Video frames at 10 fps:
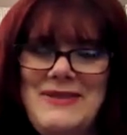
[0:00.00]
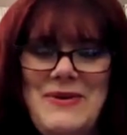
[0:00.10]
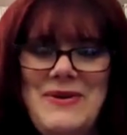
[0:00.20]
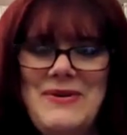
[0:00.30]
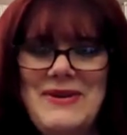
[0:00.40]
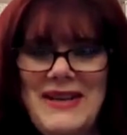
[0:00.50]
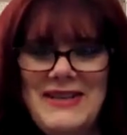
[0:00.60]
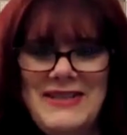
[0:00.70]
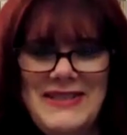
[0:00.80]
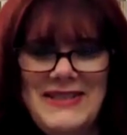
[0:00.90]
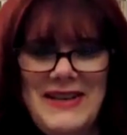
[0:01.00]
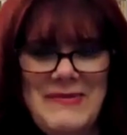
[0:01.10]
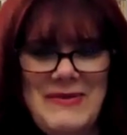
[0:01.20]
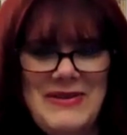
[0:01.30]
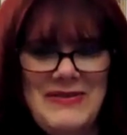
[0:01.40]
Historical collections in
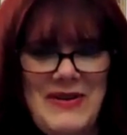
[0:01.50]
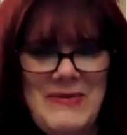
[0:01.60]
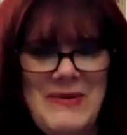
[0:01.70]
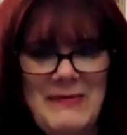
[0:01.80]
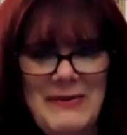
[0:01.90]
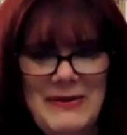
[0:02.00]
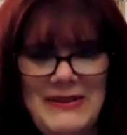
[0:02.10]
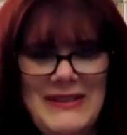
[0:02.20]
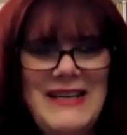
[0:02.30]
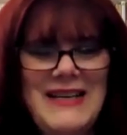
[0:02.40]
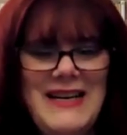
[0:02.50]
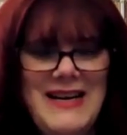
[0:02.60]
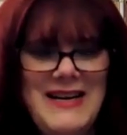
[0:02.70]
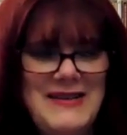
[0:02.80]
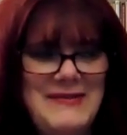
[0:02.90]
libraries very popular.
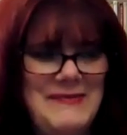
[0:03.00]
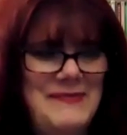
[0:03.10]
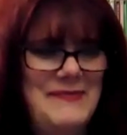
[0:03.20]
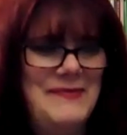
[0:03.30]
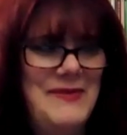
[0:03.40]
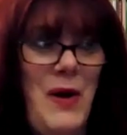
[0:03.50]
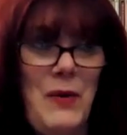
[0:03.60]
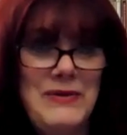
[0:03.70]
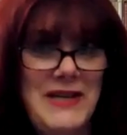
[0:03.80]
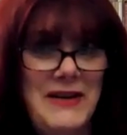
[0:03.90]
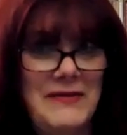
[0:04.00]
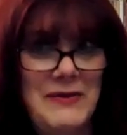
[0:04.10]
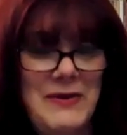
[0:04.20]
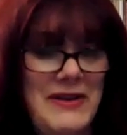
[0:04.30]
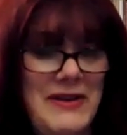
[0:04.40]
Um, the whole second
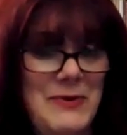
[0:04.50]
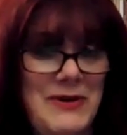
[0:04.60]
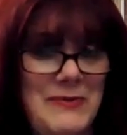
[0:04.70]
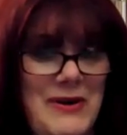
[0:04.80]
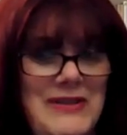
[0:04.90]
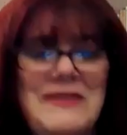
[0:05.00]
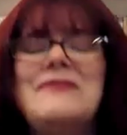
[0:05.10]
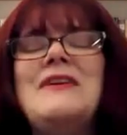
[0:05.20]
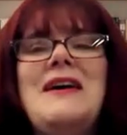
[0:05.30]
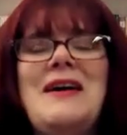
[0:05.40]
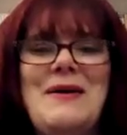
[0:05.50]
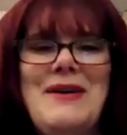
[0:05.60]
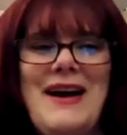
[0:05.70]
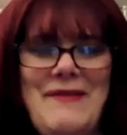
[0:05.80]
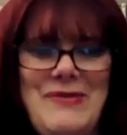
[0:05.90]
floor, that's pretty impressive.
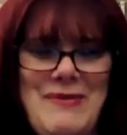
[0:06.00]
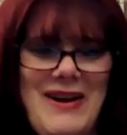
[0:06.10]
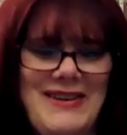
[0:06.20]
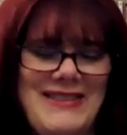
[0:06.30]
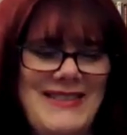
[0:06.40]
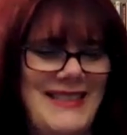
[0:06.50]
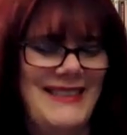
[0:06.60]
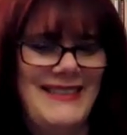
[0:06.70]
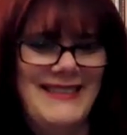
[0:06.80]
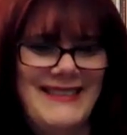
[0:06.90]
I have to be honest.